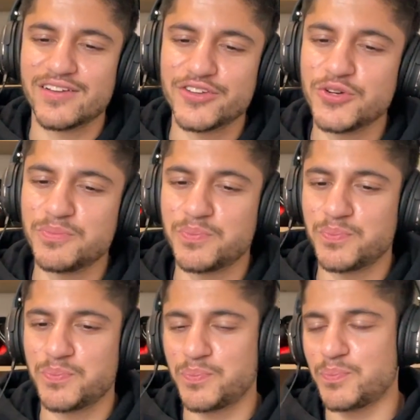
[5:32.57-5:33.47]
you
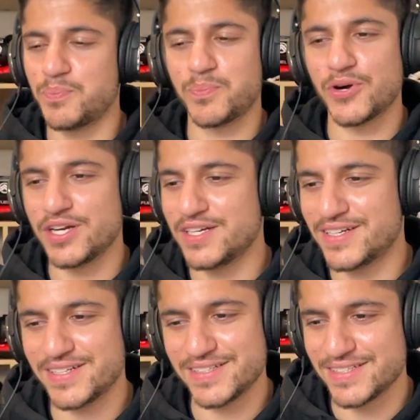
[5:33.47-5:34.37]
put it.
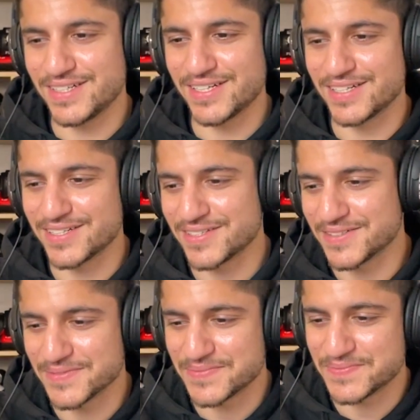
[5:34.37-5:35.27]

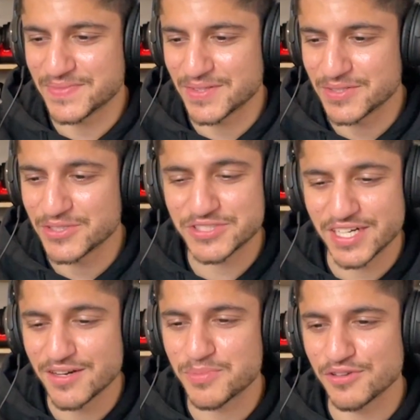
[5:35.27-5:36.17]
You said
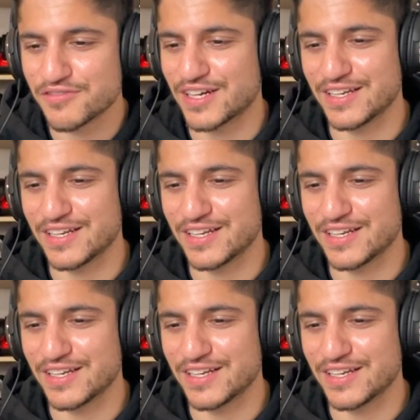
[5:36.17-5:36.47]
it perfectly.